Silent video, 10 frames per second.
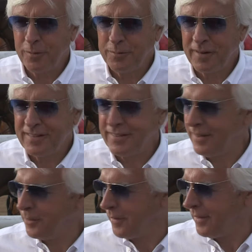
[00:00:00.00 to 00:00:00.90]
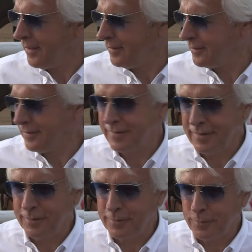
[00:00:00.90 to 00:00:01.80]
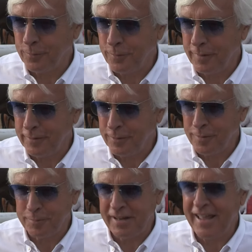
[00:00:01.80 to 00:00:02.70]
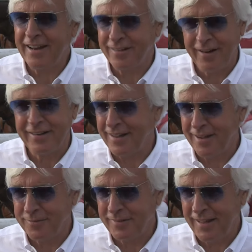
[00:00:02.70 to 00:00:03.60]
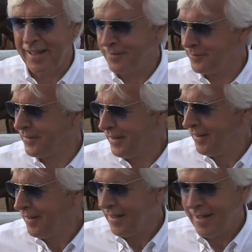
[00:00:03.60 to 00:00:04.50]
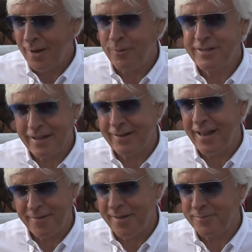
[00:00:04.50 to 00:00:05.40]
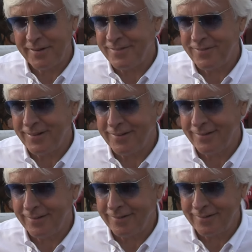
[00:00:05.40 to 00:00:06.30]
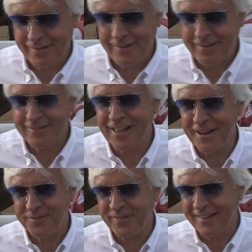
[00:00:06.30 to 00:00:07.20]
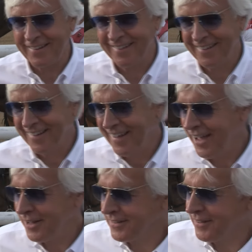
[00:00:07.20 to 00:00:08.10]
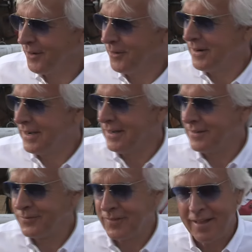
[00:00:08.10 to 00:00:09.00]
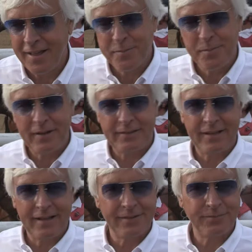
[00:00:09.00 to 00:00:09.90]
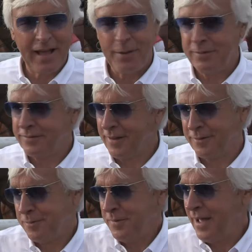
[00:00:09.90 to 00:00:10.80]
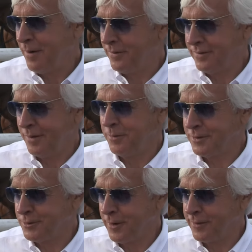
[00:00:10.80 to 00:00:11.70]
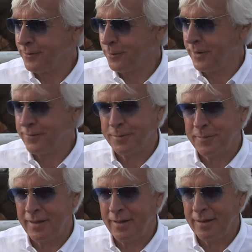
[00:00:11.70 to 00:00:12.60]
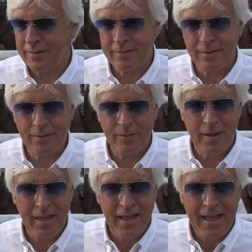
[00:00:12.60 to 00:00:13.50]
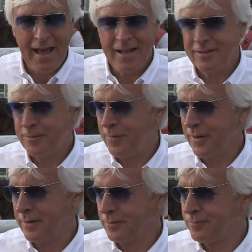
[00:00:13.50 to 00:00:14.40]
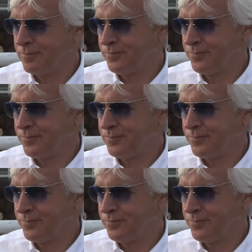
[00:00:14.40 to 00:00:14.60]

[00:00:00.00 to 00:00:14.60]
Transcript: always want to see the way they do things, but he had a great time. I wish I could have that much fun, he's a lot of fun. And so, it was a stressful week for me. And so I just feel,